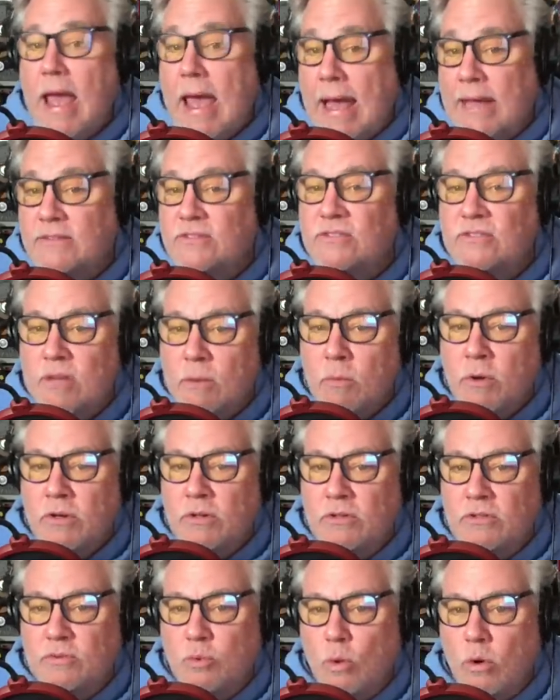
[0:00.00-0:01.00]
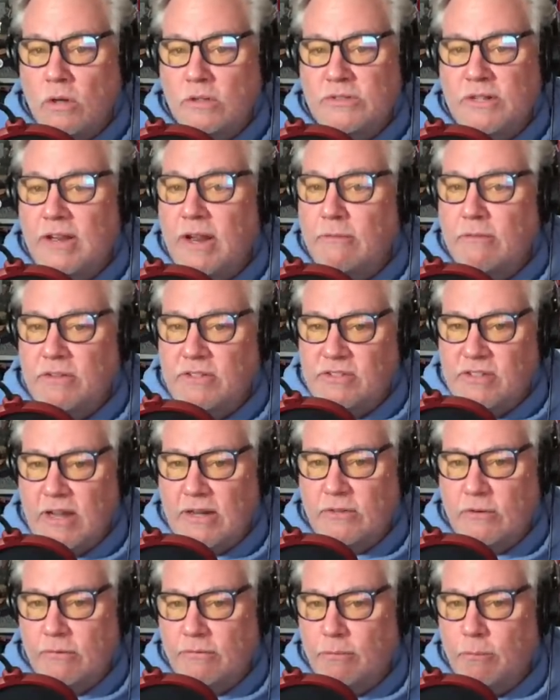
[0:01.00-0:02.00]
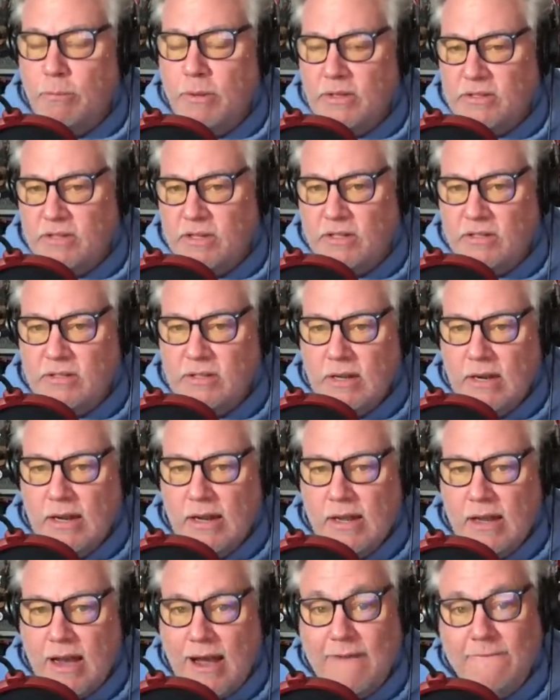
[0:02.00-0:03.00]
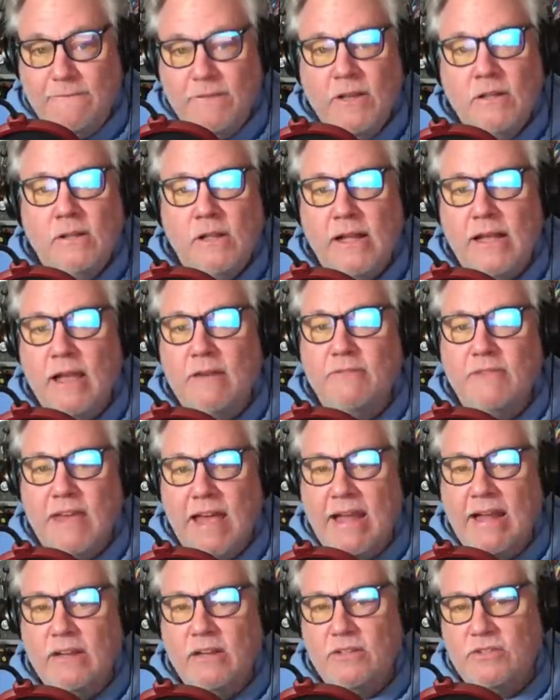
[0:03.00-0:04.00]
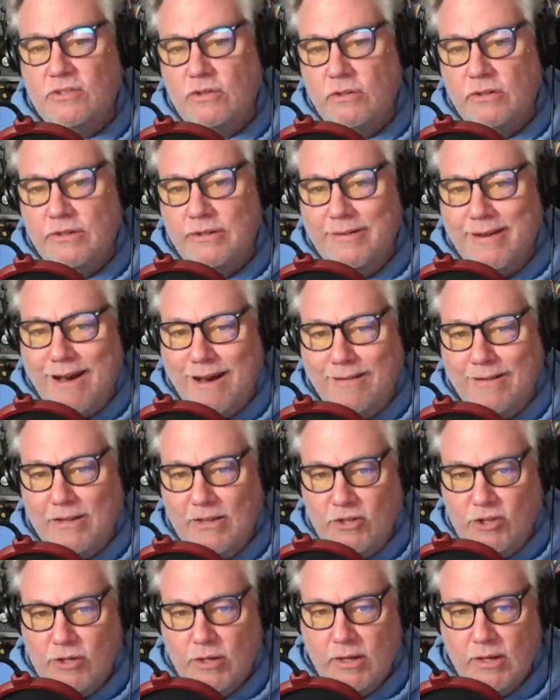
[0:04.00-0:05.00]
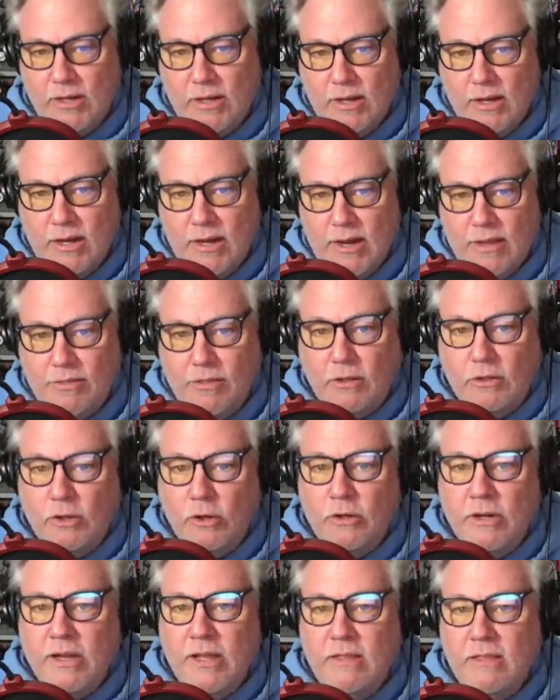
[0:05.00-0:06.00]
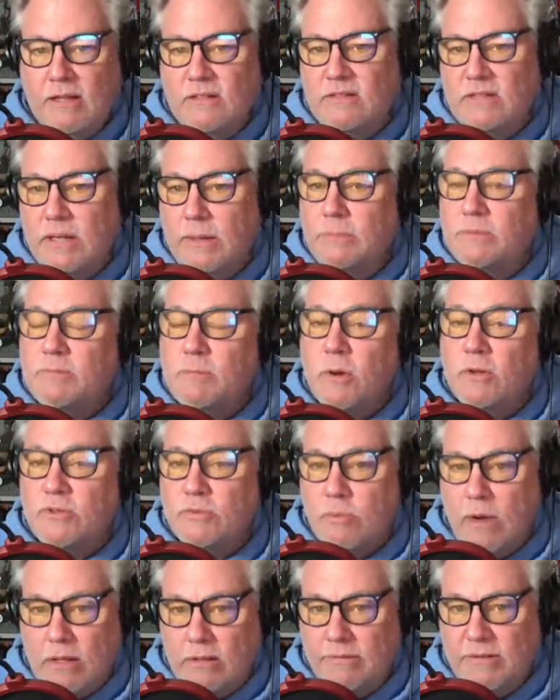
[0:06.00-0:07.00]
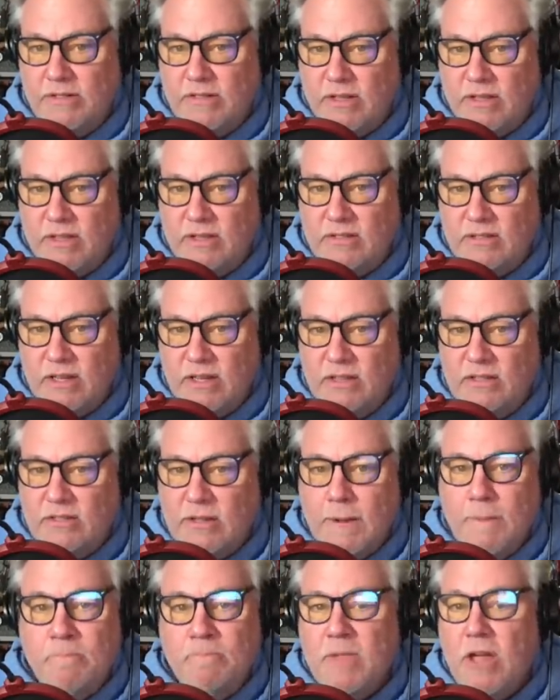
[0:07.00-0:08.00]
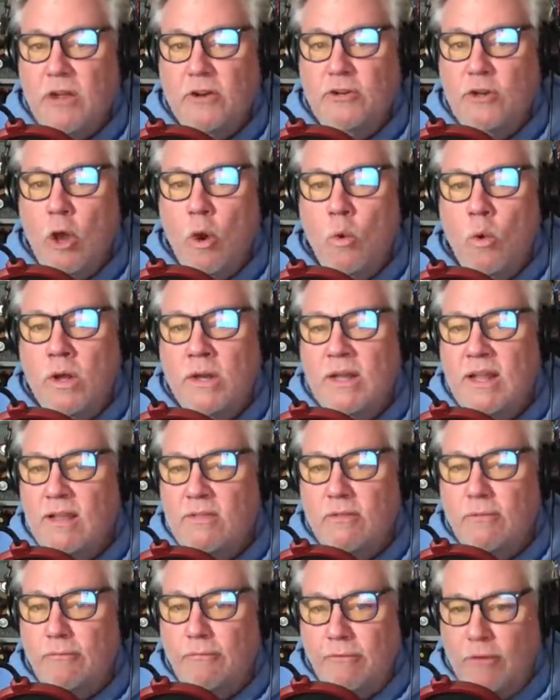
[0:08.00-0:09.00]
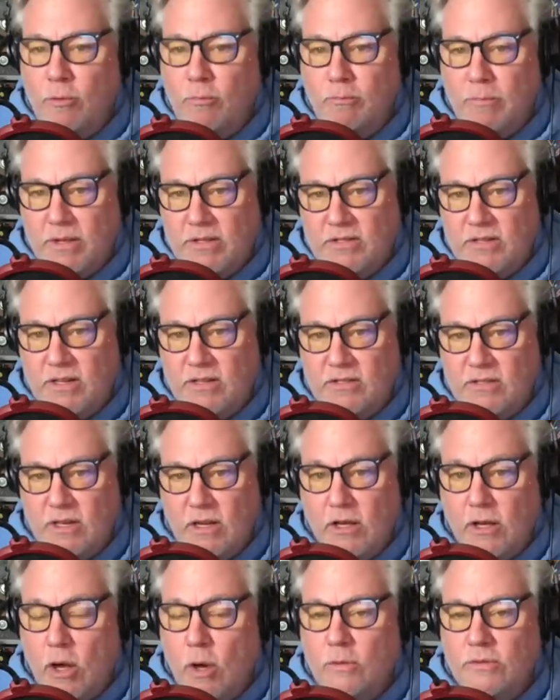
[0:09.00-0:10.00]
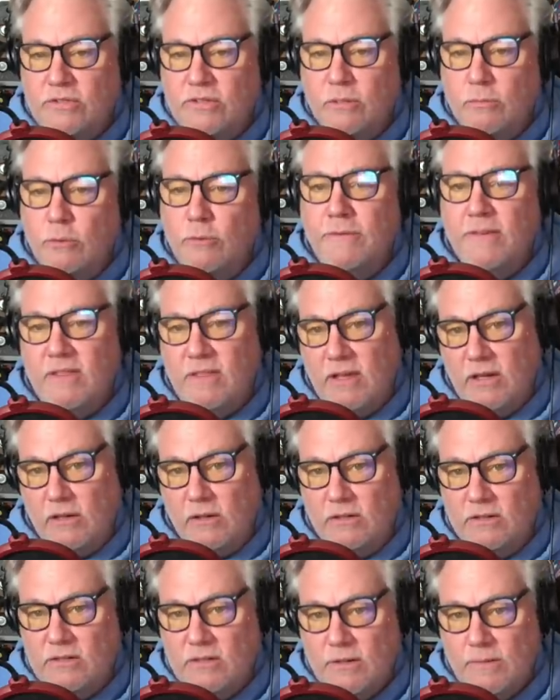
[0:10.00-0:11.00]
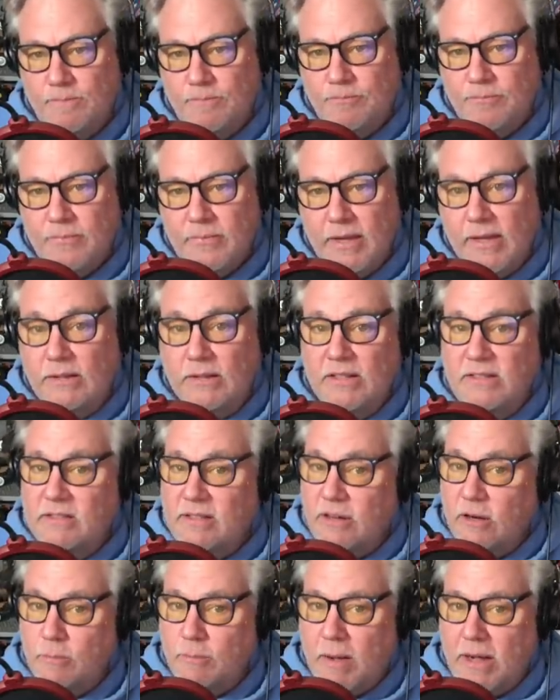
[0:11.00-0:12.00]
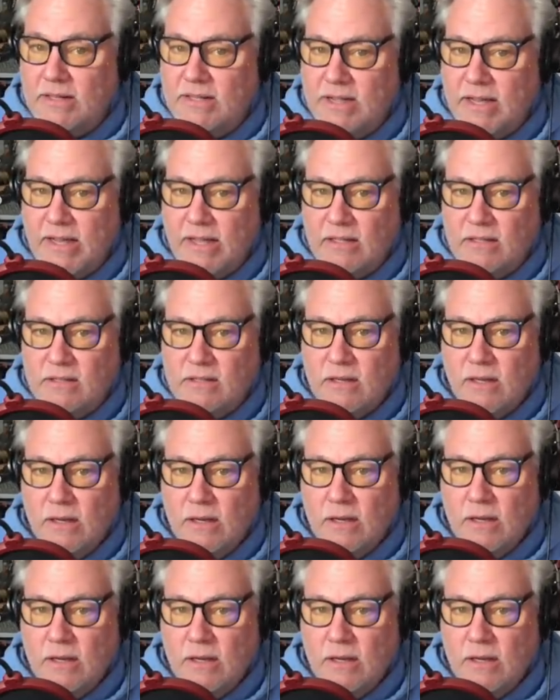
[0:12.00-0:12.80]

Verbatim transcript: As someone who's worked in every sector of the business, I feel like I've gained a certain knowledge. The learning that seems most relevant to this is no one in the film business goes to movie theaters. At least they don't buy tickets.